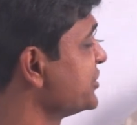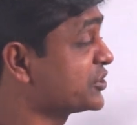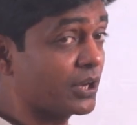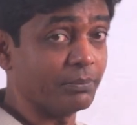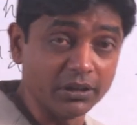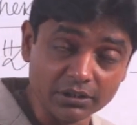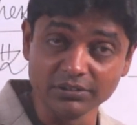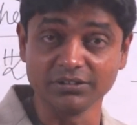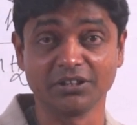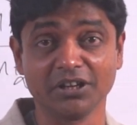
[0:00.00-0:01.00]

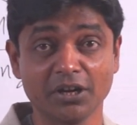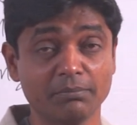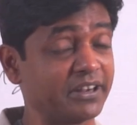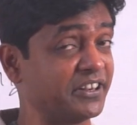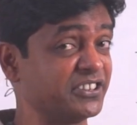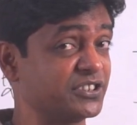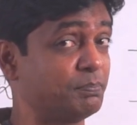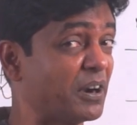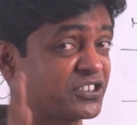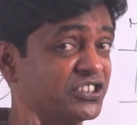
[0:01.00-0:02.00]
stable, but it is
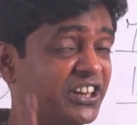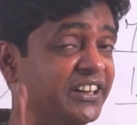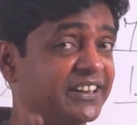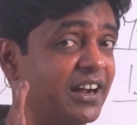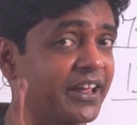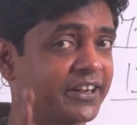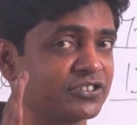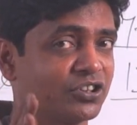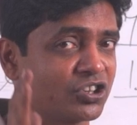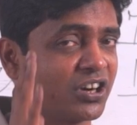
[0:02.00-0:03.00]
partially correct,
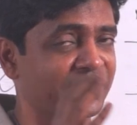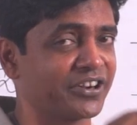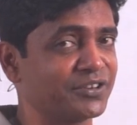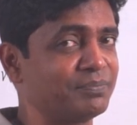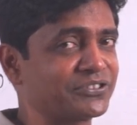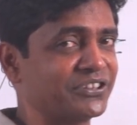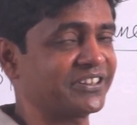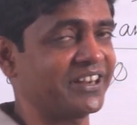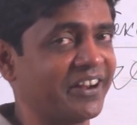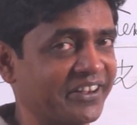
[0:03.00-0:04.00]
not 100%
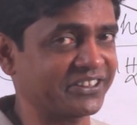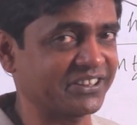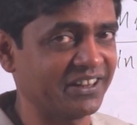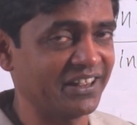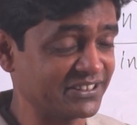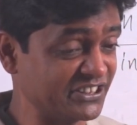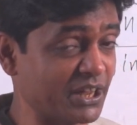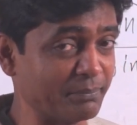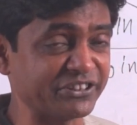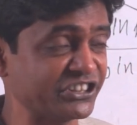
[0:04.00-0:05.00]
correct. See
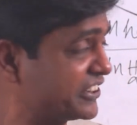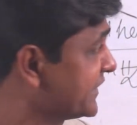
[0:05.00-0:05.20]
the magic.